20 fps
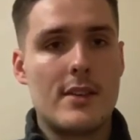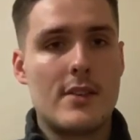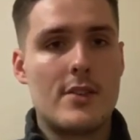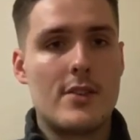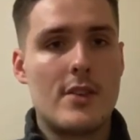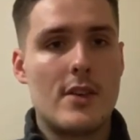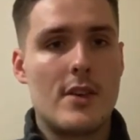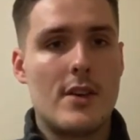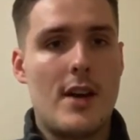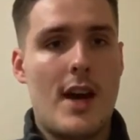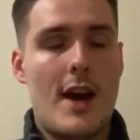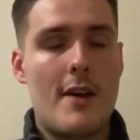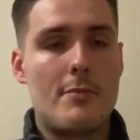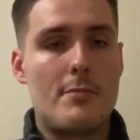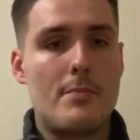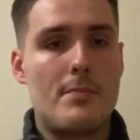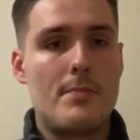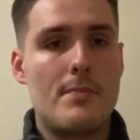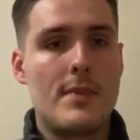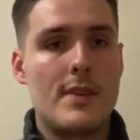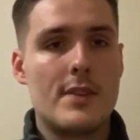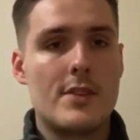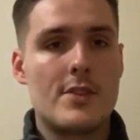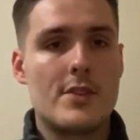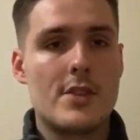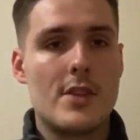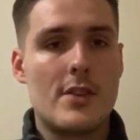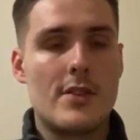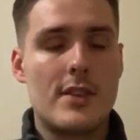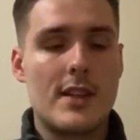So I've
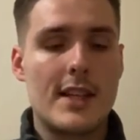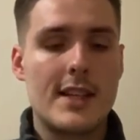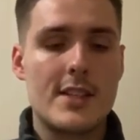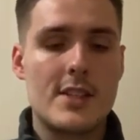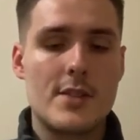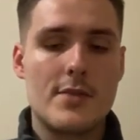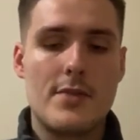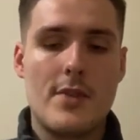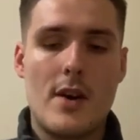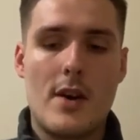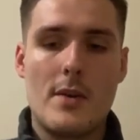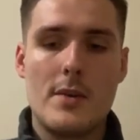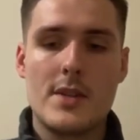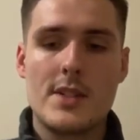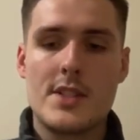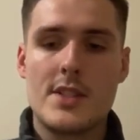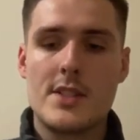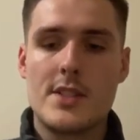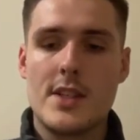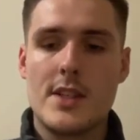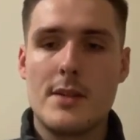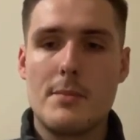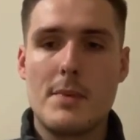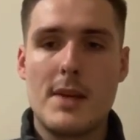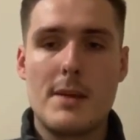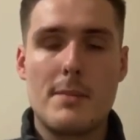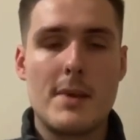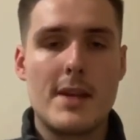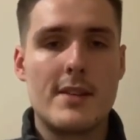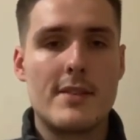just linked you forward to the
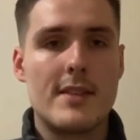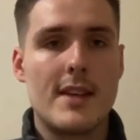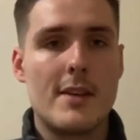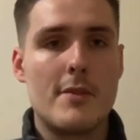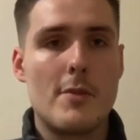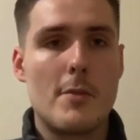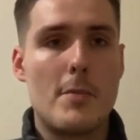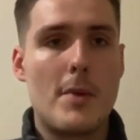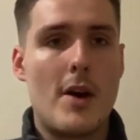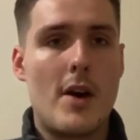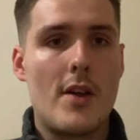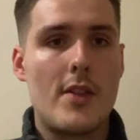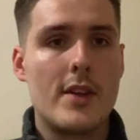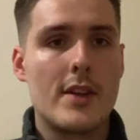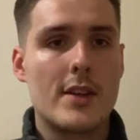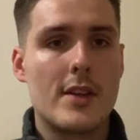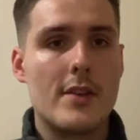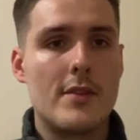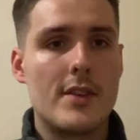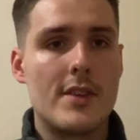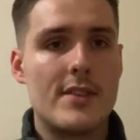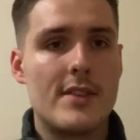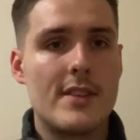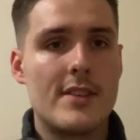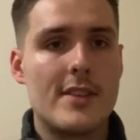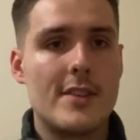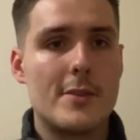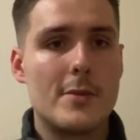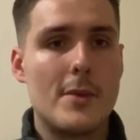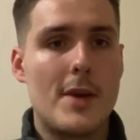BBC report that covers
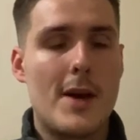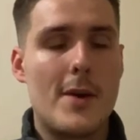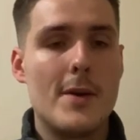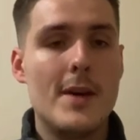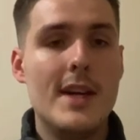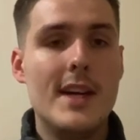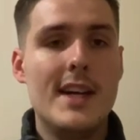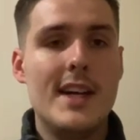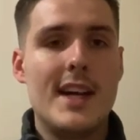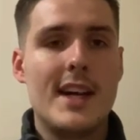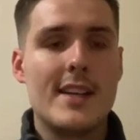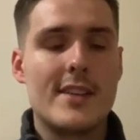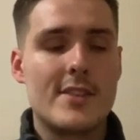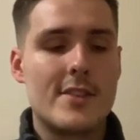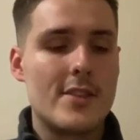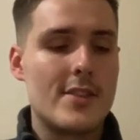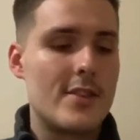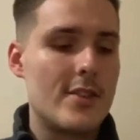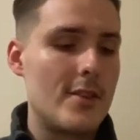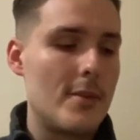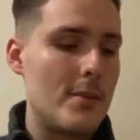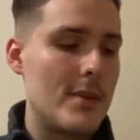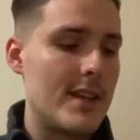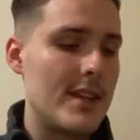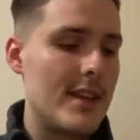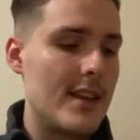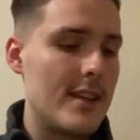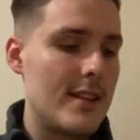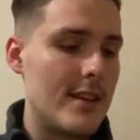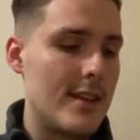this as well. It's just
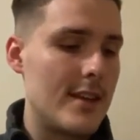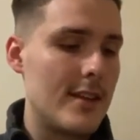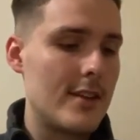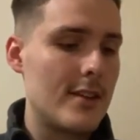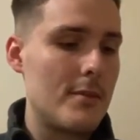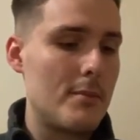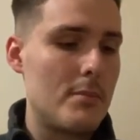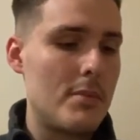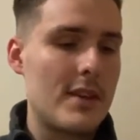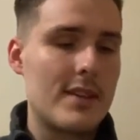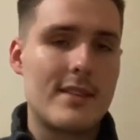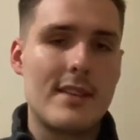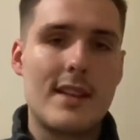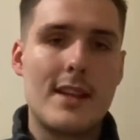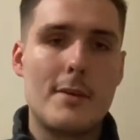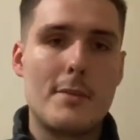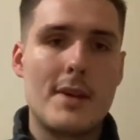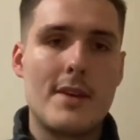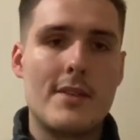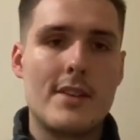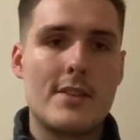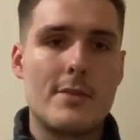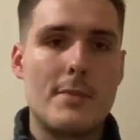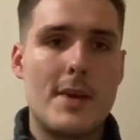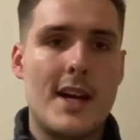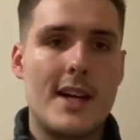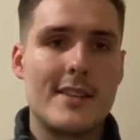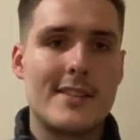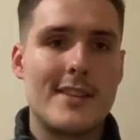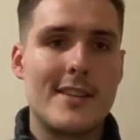something that brings a little bit of a
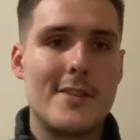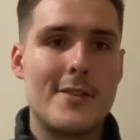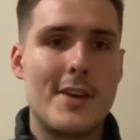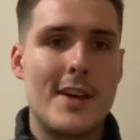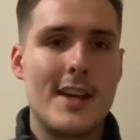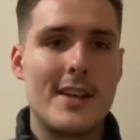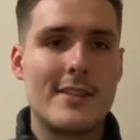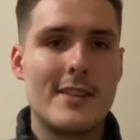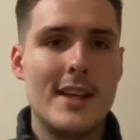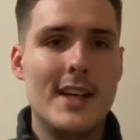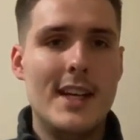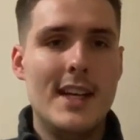smile to the face.